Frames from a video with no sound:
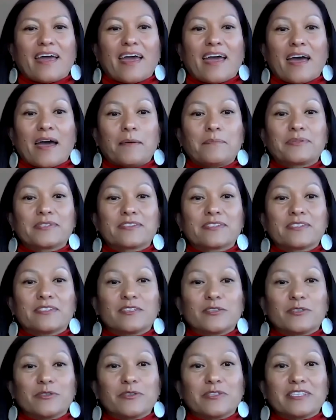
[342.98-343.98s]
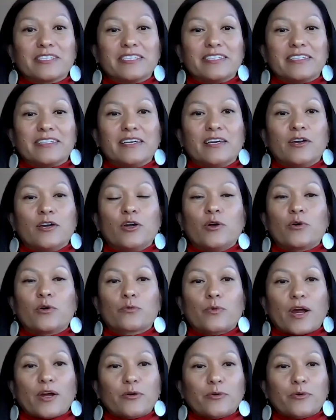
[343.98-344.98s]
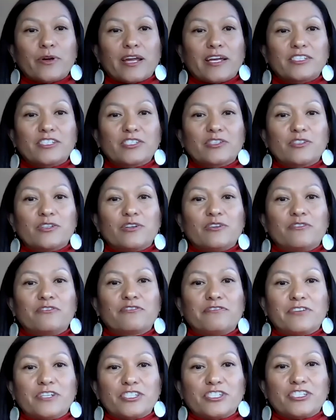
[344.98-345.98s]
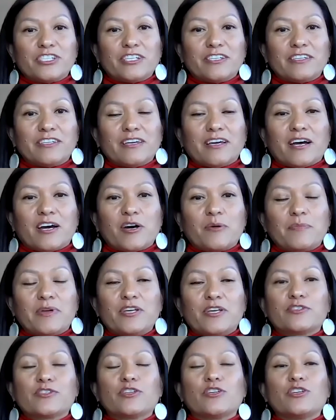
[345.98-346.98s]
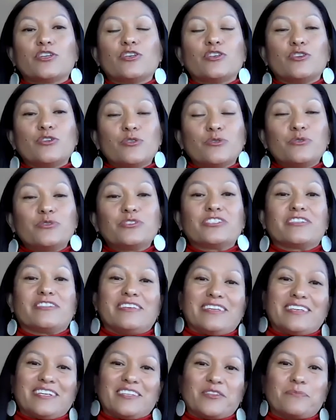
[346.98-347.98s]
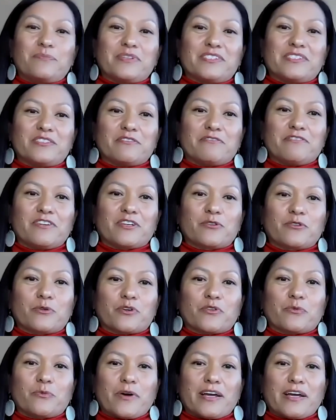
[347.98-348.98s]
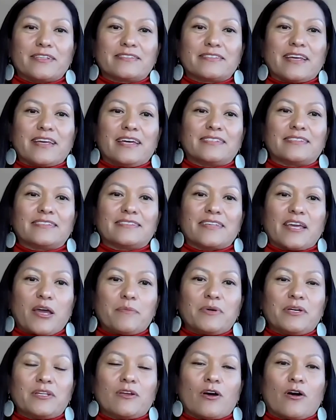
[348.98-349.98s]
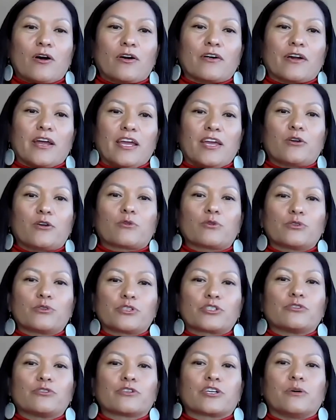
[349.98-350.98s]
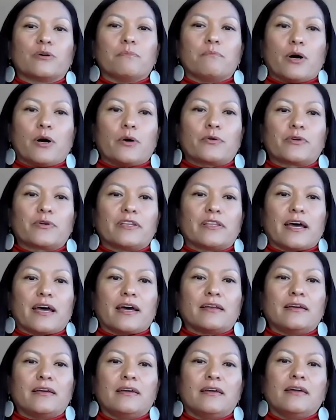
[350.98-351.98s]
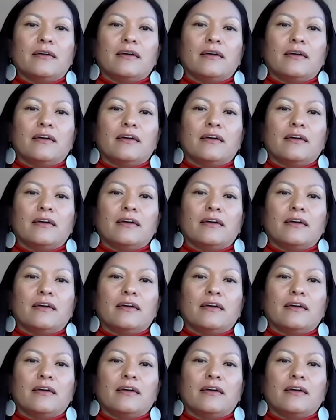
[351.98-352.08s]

Absolutely. Recreational fishing um, is a huge thing in the Pacific Northwest, and salmon are a crucial component of that.